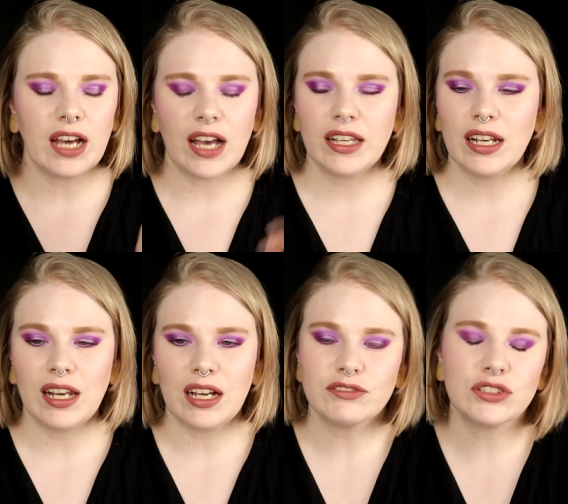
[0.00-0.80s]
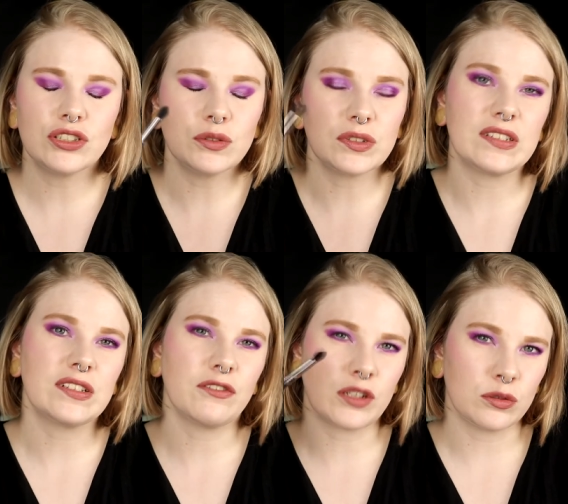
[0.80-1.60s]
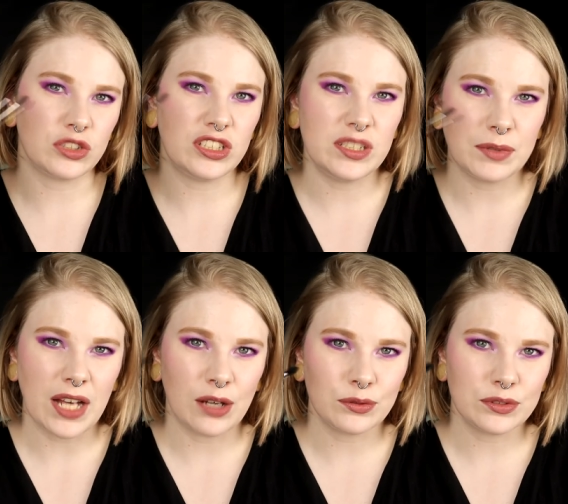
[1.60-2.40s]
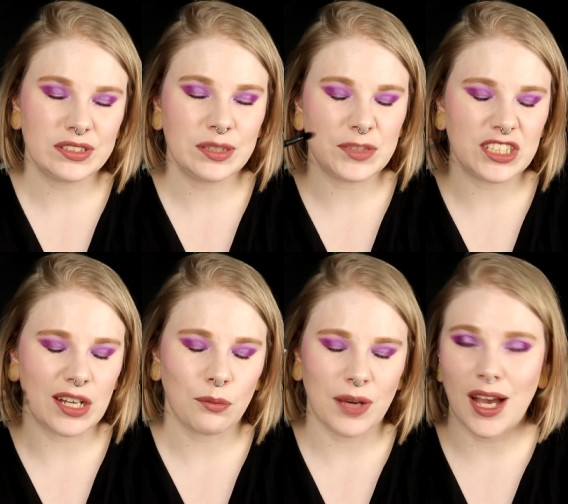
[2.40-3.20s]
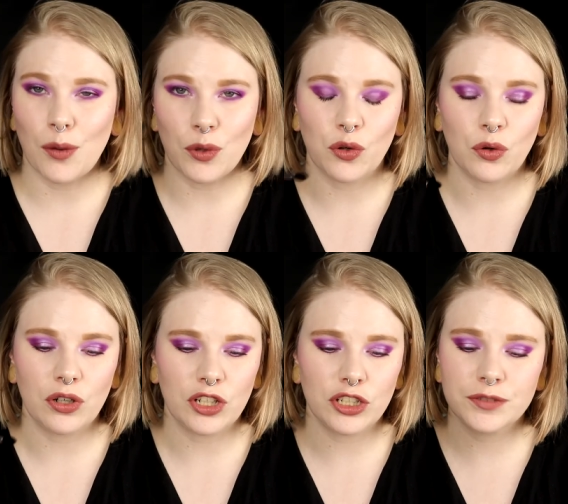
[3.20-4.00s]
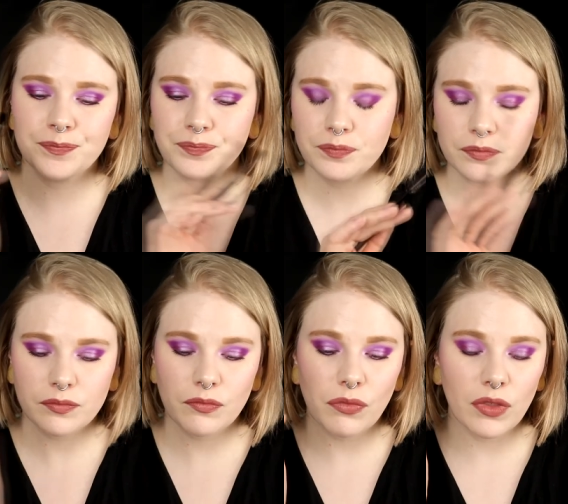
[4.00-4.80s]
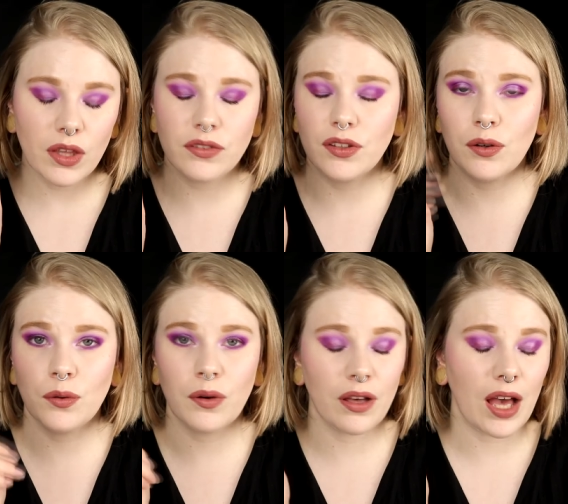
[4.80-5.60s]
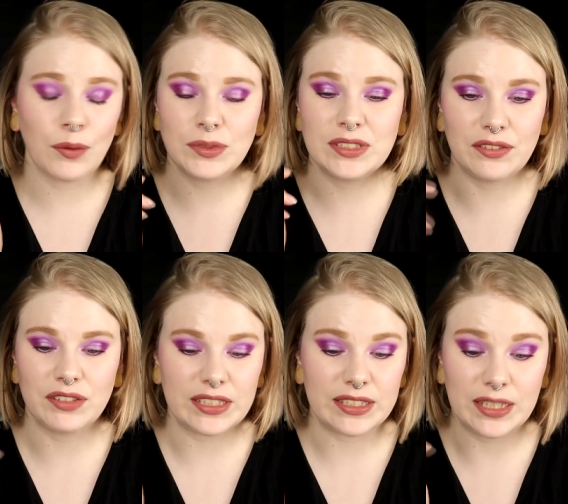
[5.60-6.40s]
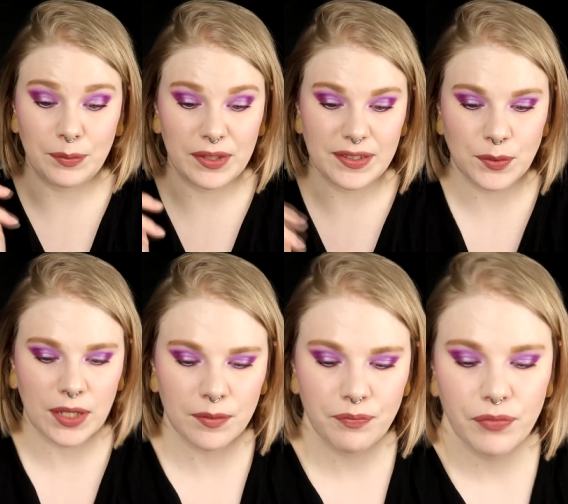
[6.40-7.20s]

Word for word: I love to use this if I'm going to deepen out, deepen down my outer corner. So I would definitely keep this one.